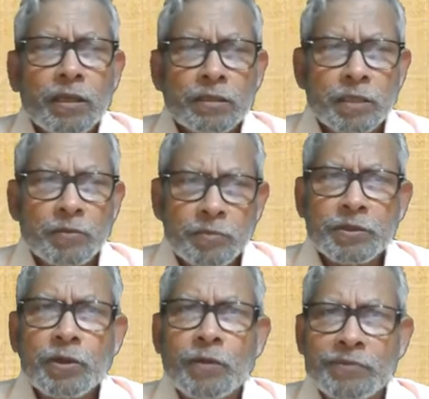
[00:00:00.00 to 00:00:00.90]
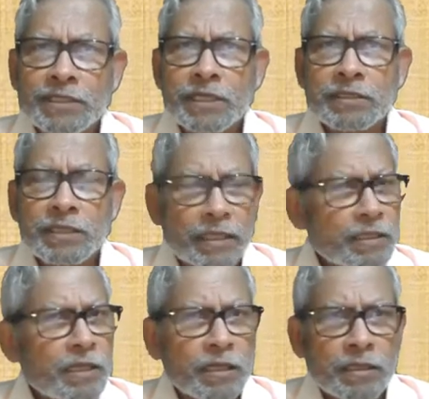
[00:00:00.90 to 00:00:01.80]
some of the offices and
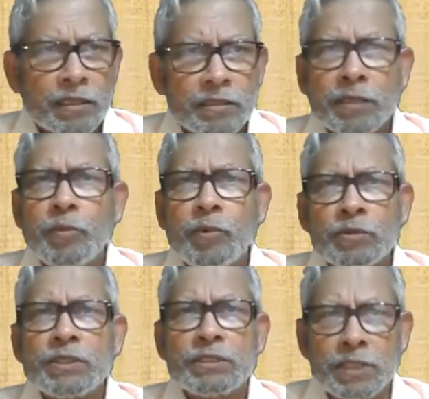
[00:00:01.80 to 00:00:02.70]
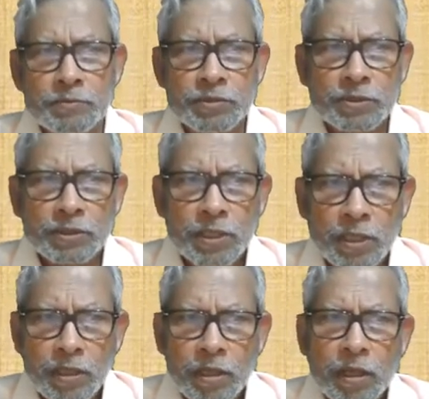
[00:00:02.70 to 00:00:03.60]
another support systems
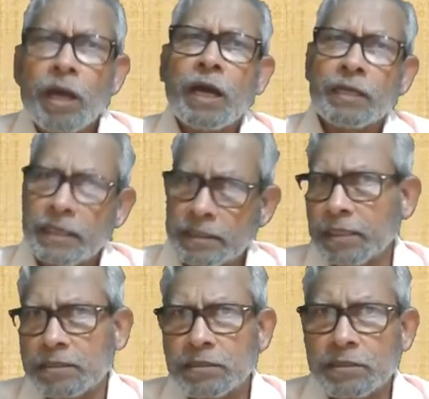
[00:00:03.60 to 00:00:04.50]
are attached.